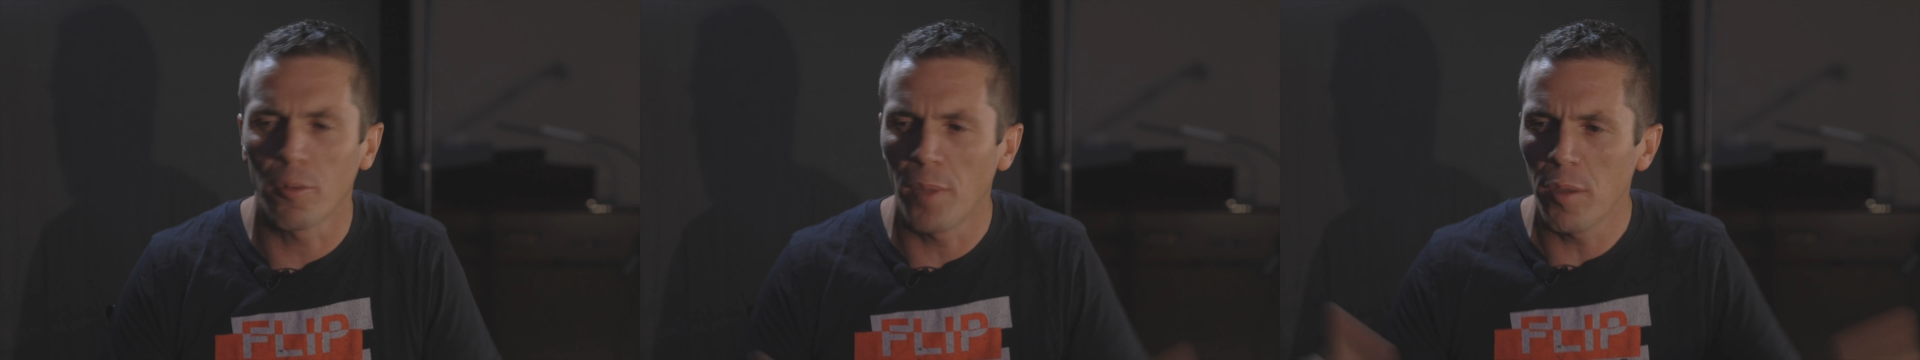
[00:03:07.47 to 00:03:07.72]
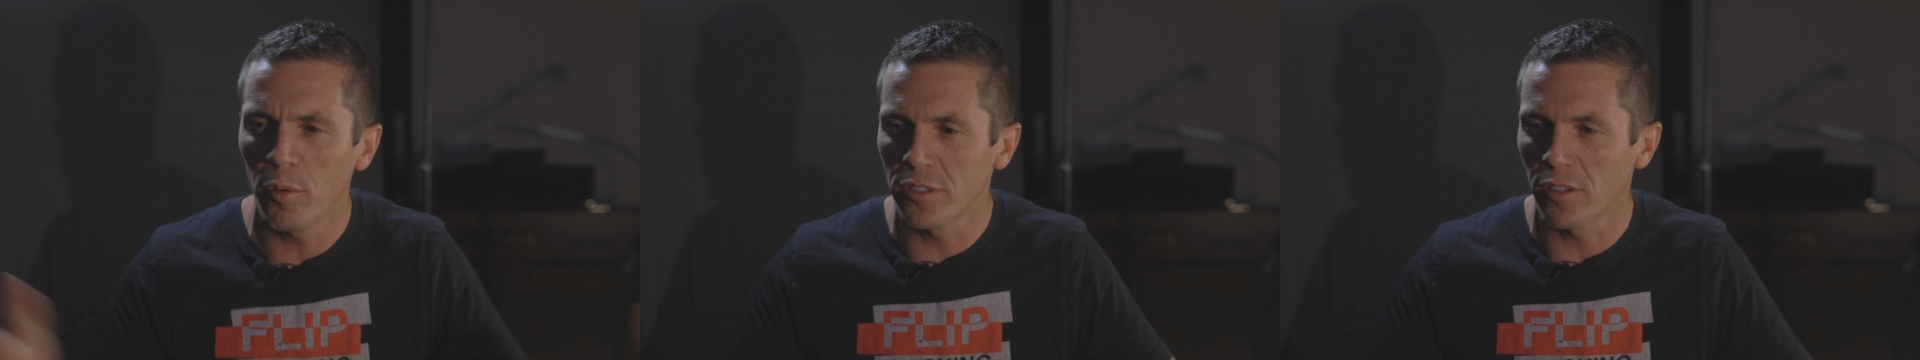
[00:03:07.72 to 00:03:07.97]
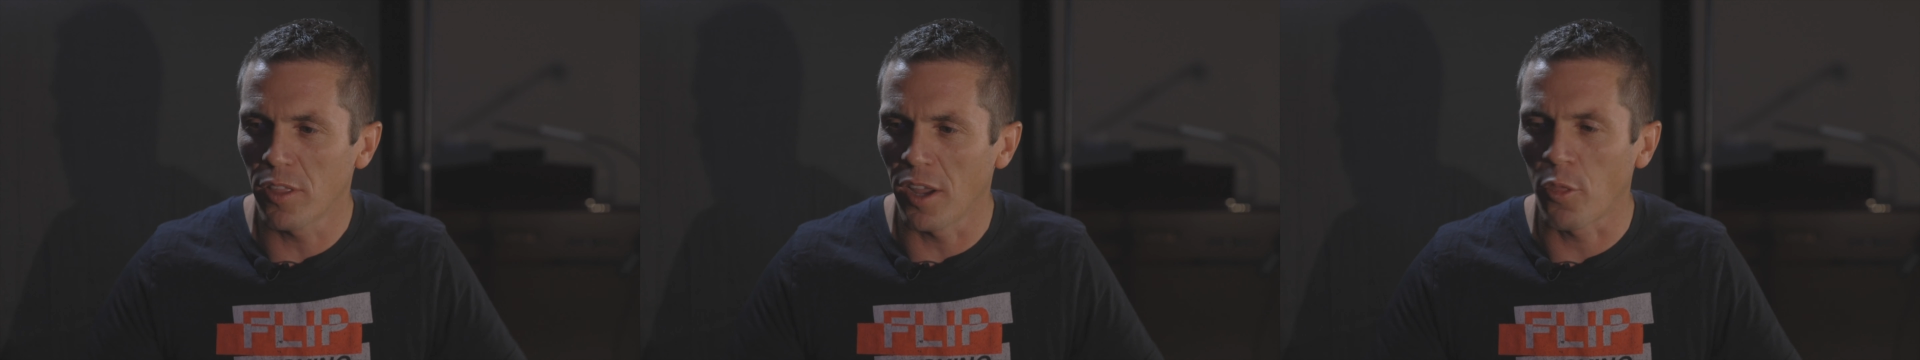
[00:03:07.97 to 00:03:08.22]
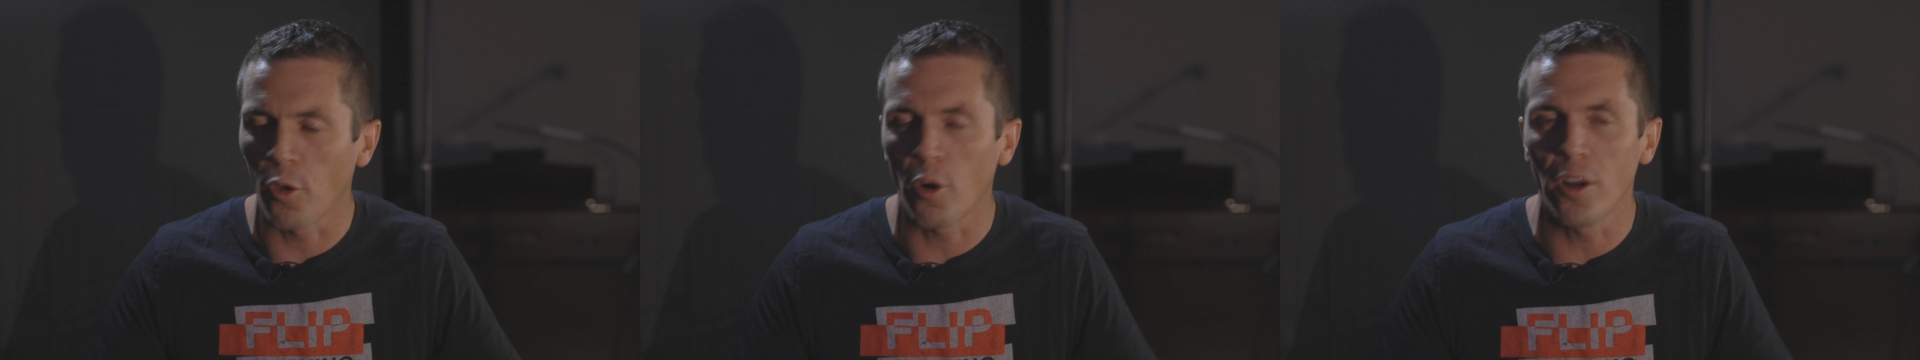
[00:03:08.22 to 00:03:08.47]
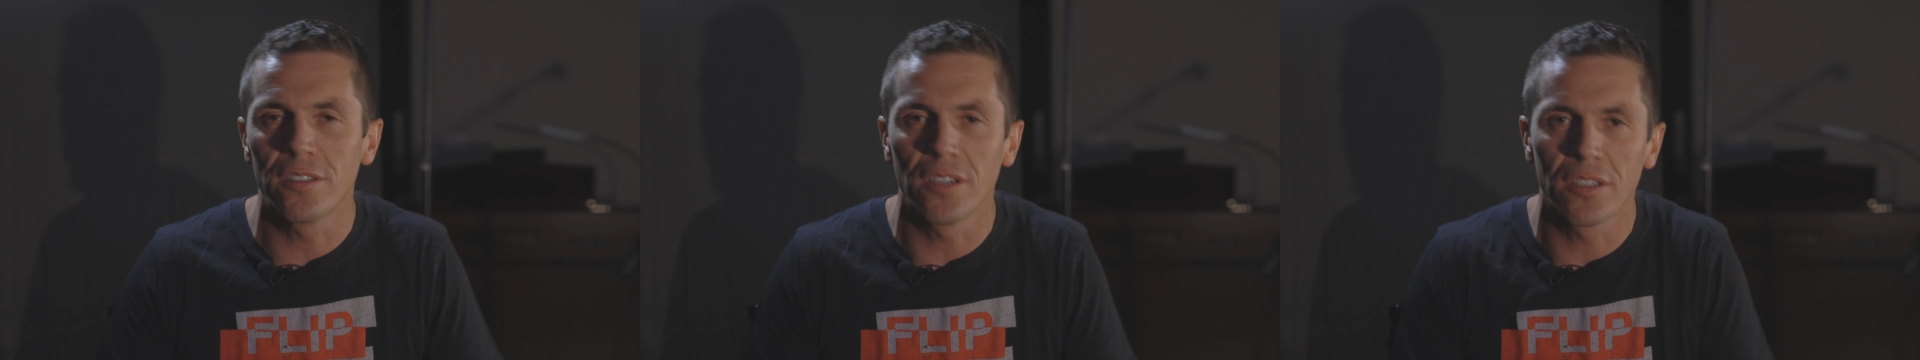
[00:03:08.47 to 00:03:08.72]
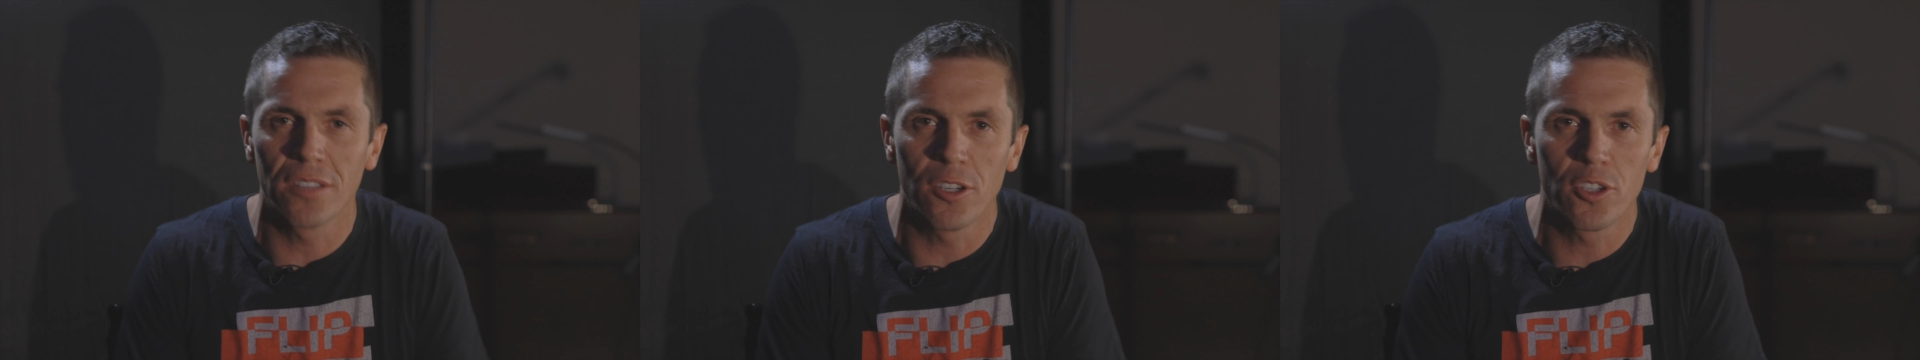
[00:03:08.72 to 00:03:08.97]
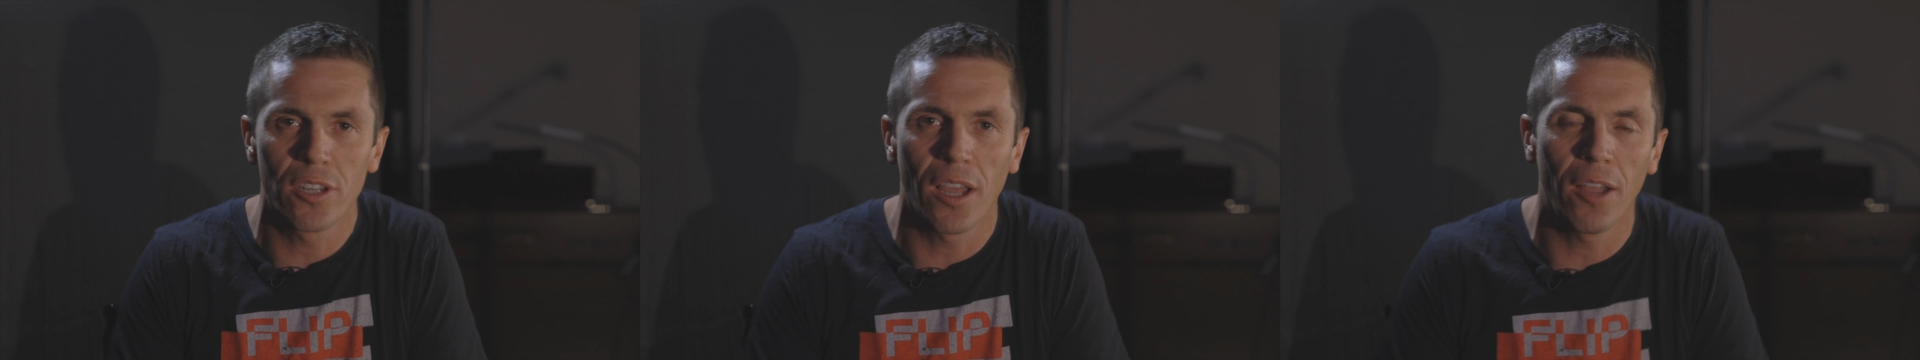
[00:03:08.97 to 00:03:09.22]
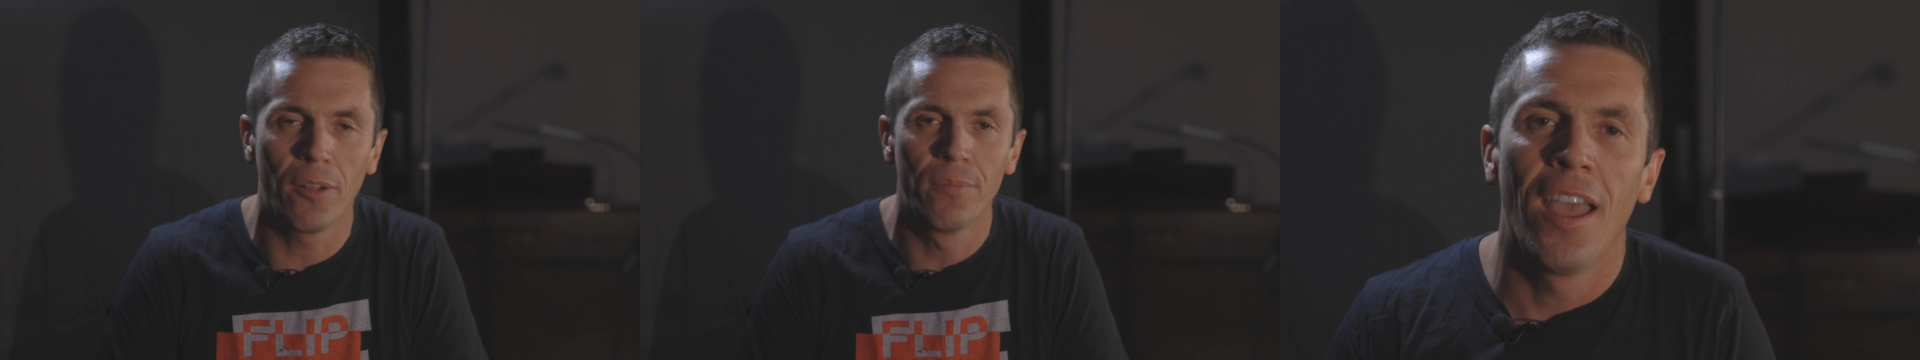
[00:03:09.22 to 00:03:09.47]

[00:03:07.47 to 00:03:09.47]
or maybe it was like 36-inch tile.